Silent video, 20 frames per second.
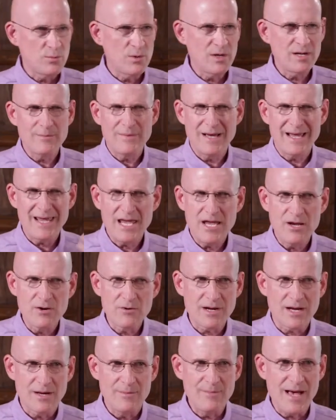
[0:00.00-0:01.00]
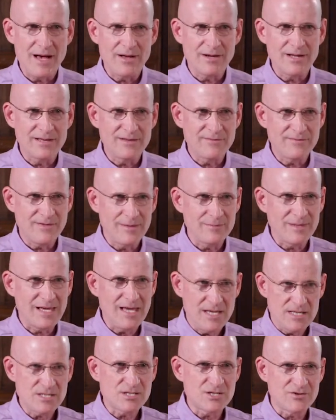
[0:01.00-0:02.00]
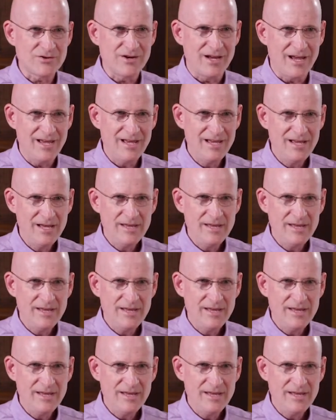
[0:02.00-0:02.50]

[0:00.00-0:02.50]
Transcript: What am I hearing about in the family history